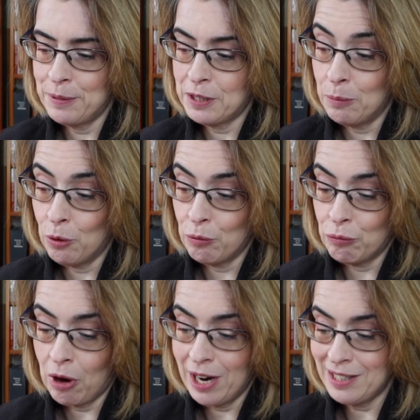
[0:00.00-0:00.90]
some more
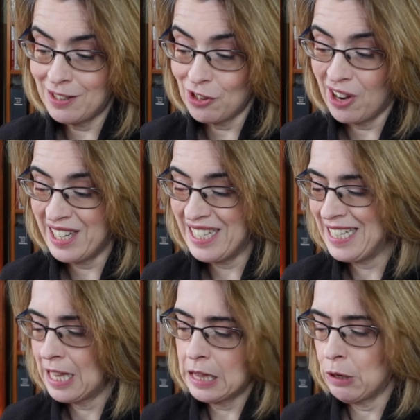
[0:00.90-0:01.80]

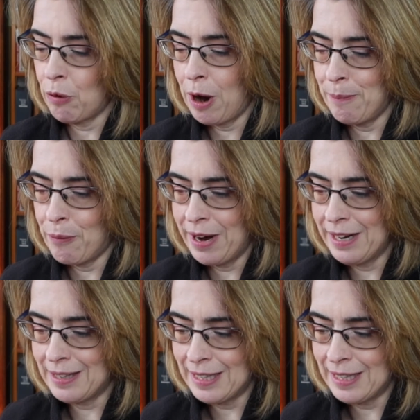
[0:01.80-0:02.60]
right brain